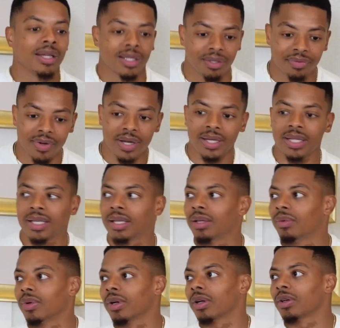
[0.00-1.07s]
it's
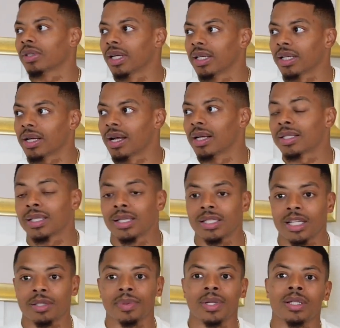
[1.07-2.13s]
funny, we're creating
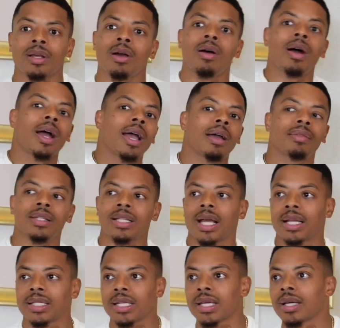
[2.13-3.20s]
content just because, oh, I have this
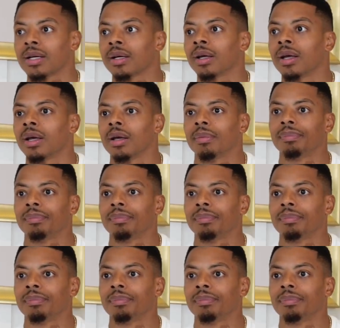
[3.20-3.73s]
idea,